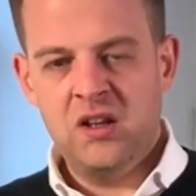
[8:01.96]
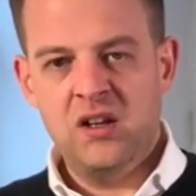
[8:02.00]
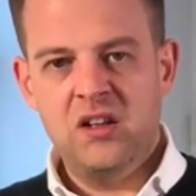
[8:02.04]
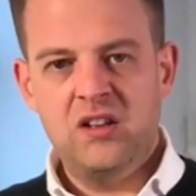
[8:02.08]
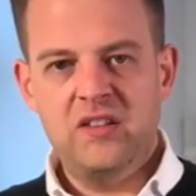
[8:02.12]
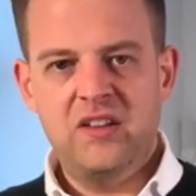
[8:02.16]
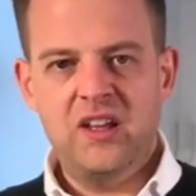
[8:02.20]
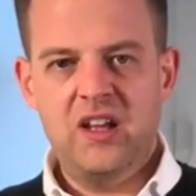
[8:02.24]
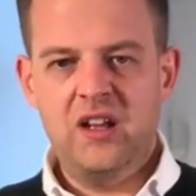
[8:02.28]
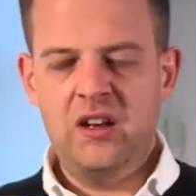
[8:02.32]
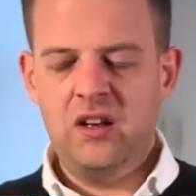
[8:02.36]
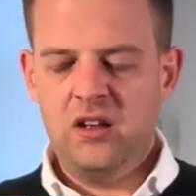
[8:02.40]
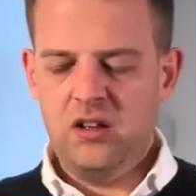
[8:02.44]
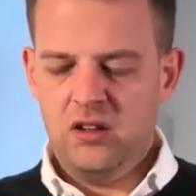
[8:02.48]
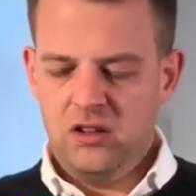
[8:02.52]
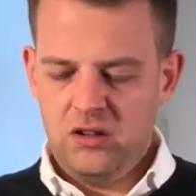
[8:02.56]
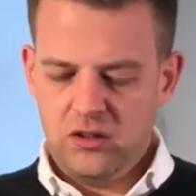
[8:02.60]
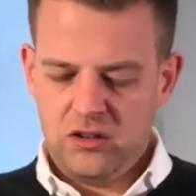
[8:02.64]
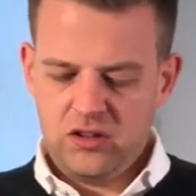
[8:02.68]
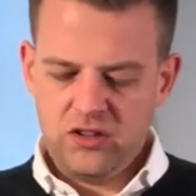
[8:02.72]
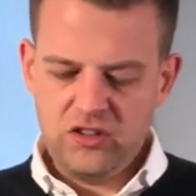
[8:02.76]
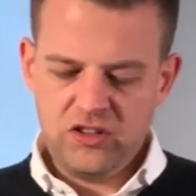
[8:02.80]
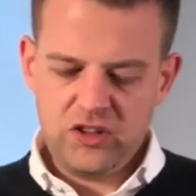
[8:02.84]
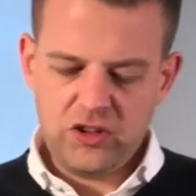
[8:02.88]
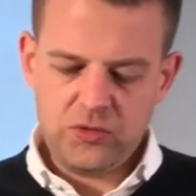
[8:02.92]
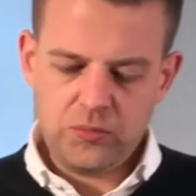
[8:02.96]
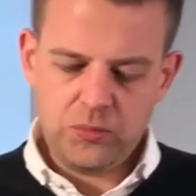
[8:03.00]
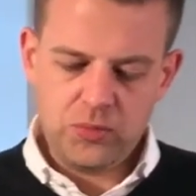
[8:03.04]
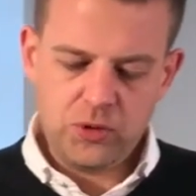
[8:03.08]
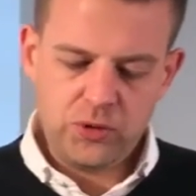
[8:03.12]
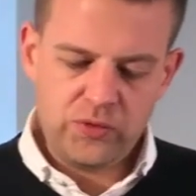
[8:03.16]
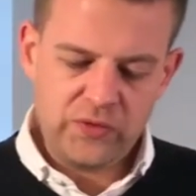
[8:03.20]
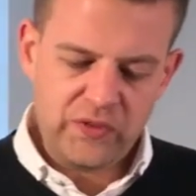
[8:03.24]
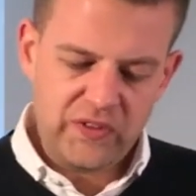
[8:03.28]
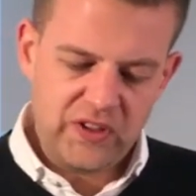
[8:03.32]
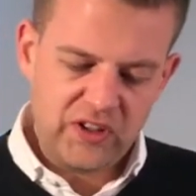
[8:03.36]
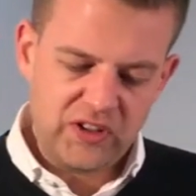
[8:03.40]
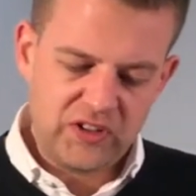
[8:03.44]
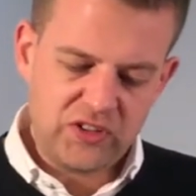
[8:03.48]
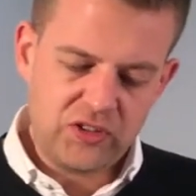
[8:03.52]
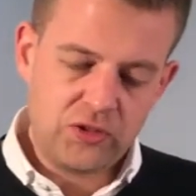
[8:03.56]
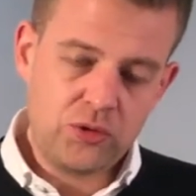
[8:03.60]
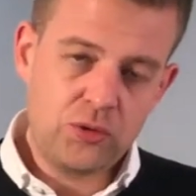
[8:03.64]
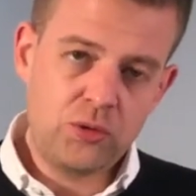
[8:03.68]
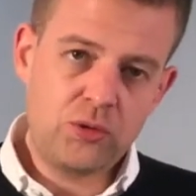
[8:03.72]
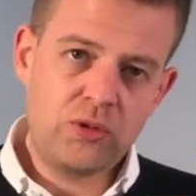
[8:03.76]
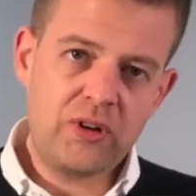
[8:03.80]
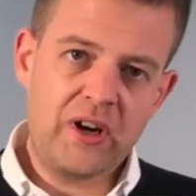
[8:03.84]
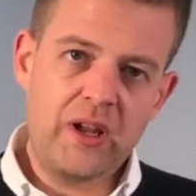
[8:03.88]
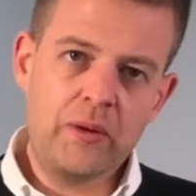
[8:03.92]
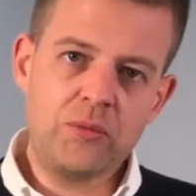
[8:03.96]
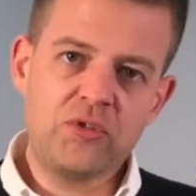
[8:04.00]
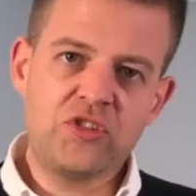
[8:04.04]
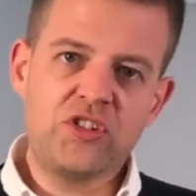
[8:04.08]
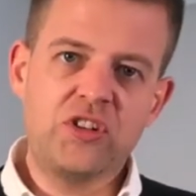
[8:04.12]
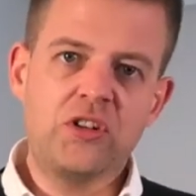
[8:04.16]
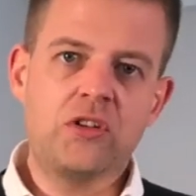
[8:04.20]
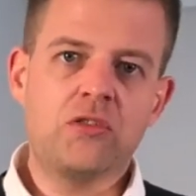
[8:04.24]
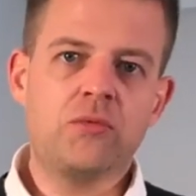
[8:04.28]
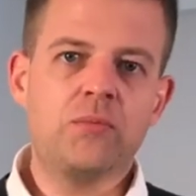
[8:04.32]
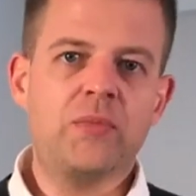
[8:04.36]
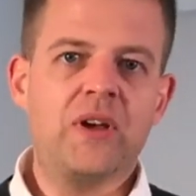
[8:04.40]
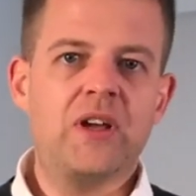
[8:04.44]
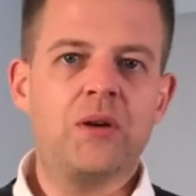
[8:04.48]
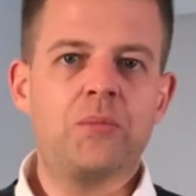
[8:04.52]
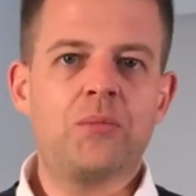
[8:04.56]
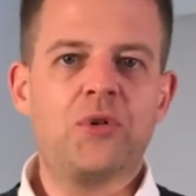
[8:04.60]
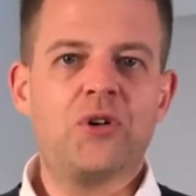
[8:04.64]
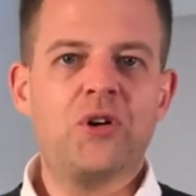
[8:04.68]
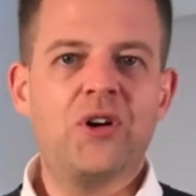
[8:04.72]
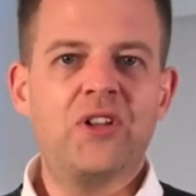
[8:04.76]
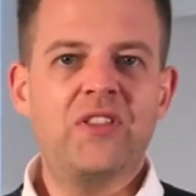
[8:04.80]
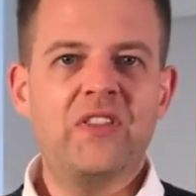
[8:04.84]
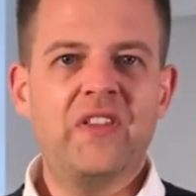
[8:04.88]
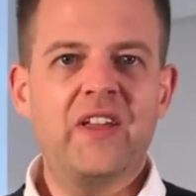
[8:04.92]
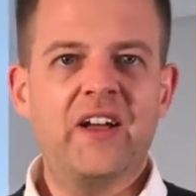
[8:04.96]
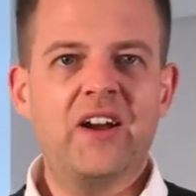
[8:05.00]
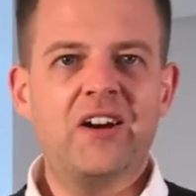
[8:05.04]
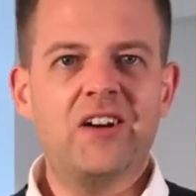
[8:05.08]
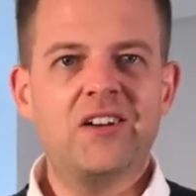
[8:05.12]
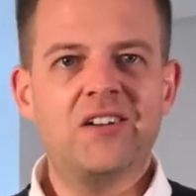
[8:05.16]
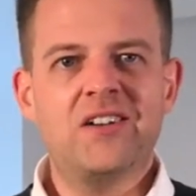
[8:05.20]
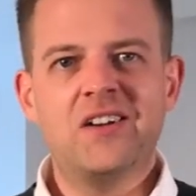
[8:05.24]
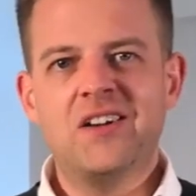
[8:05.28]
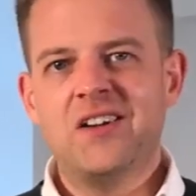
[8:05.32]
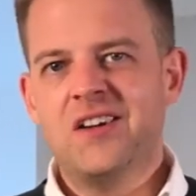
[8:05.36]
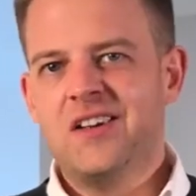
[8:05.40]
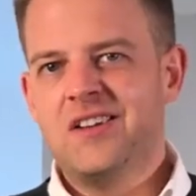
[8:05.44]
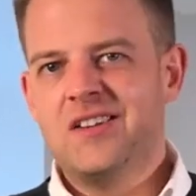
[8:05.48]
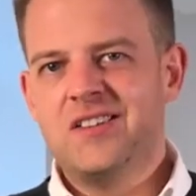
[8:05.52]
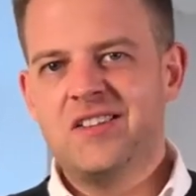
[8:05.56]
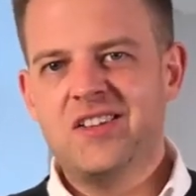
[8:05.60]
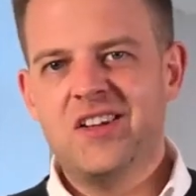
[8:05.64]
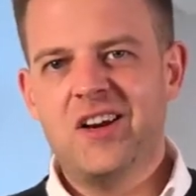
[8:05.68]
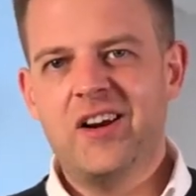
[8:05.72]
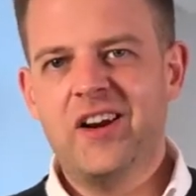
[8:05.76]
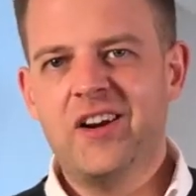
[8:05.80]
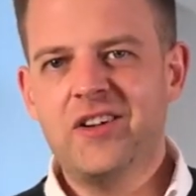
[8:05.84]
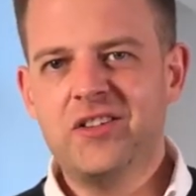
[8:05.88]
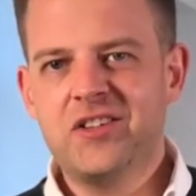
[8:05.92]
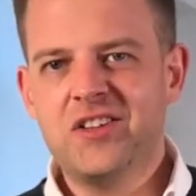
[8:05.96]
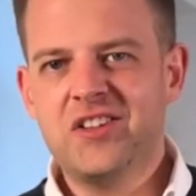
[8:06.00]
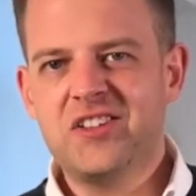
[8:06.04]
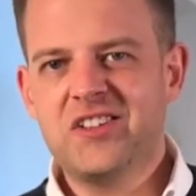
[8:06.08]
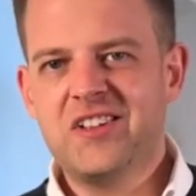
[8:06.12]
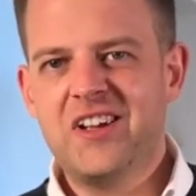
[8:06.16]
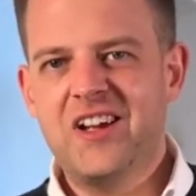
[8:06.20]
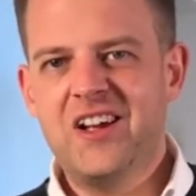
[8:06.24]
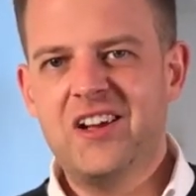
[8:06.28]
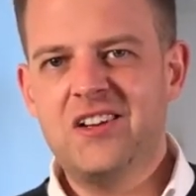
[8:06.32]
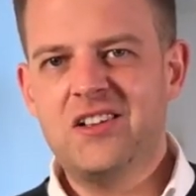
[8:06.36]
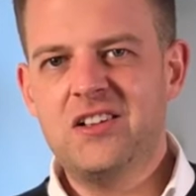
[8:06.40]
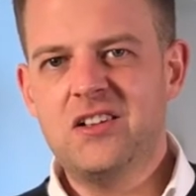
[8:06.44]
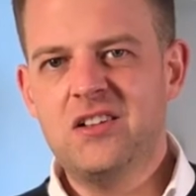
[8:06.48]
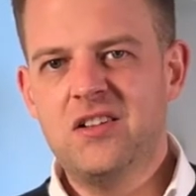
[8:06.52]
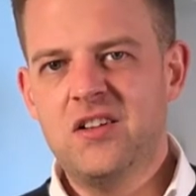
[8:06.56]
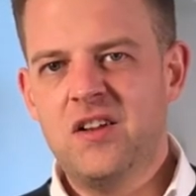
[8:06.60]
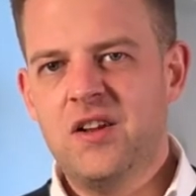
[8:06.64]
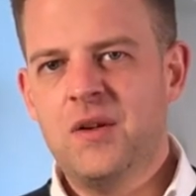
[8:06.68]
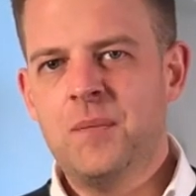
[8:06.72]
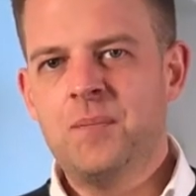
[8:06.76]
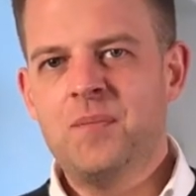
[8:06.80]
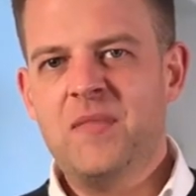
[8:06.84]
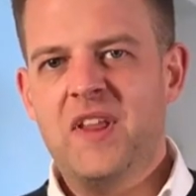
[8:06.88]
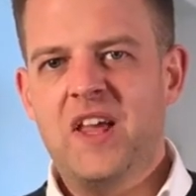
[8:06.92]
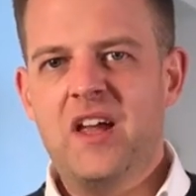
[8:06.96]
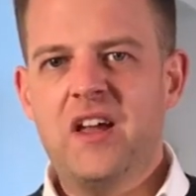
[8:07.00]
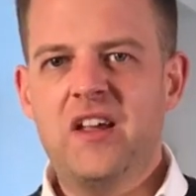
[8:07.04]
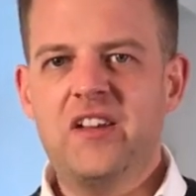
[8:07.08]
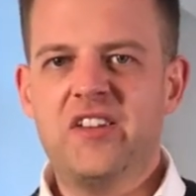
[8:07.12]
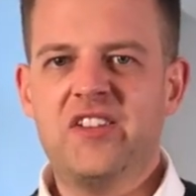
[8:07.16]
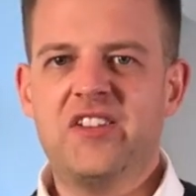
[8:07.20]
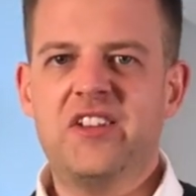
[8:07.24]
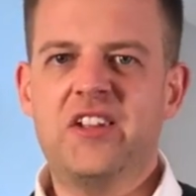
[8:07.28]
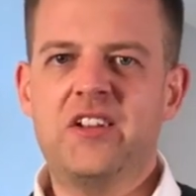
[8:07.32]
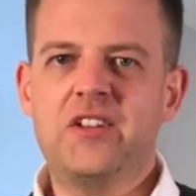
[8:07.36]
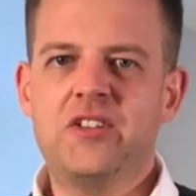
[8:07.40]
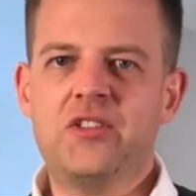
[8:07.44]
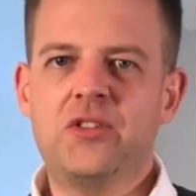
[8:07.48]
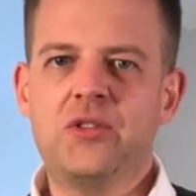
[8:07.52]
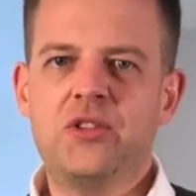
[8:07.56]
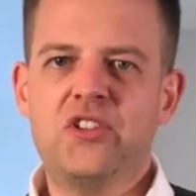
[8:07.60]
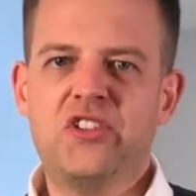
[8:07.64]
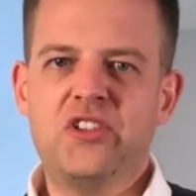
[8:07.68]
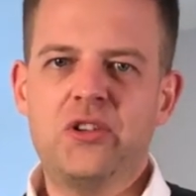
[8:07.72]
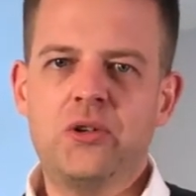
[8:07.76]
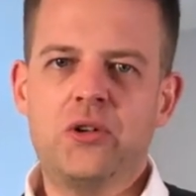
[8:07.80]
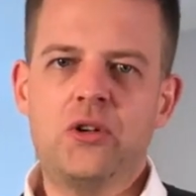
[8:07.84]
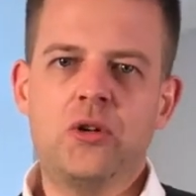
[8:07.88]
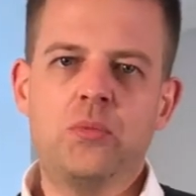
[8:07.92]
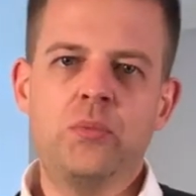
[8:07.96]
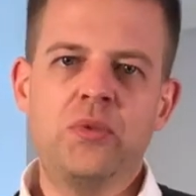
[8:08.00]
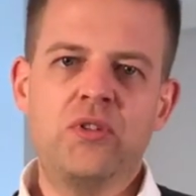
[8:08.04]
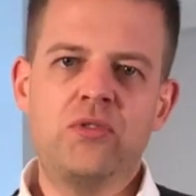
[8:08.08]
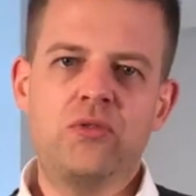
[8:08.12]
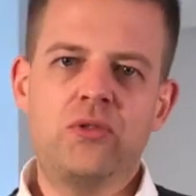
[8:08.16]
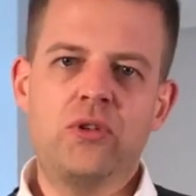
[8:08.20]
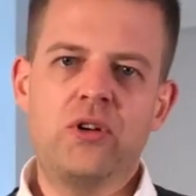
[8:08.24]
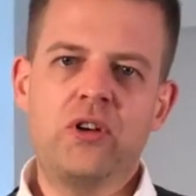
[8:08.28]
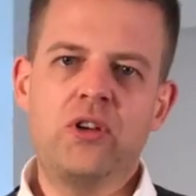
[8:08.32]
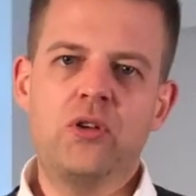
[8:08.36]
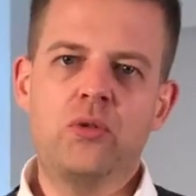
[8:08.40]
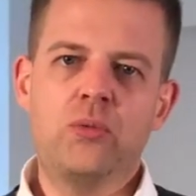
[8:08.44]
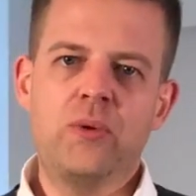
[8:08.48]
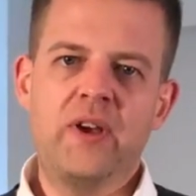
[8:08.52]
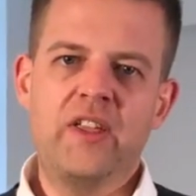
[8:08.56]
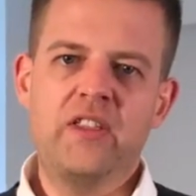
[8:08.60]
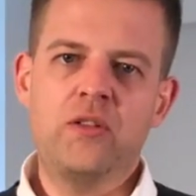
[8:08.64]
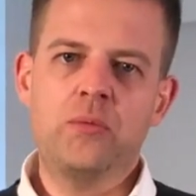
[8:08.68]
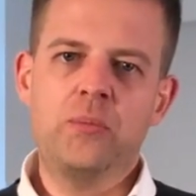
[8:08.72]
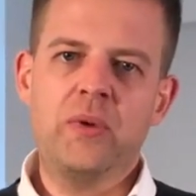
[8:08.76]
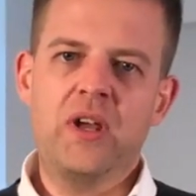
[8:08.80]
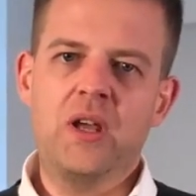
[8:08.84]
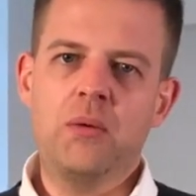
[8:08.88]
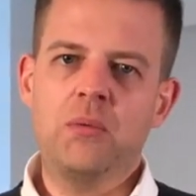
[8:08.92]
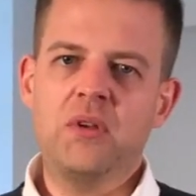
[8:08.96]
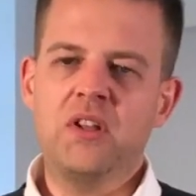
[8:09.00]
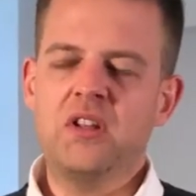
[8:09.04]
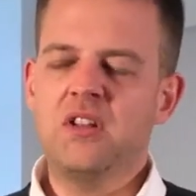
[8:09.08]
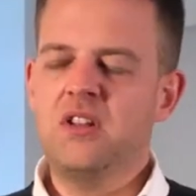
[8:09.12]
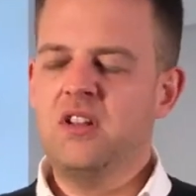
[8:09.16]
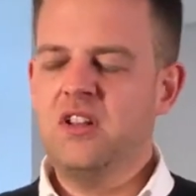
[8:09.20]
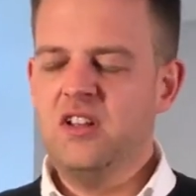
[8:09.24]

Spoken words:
Then you can just put this 2 gram sheet of paper on there, tear the scale and set it to 0 before you weigh the baby.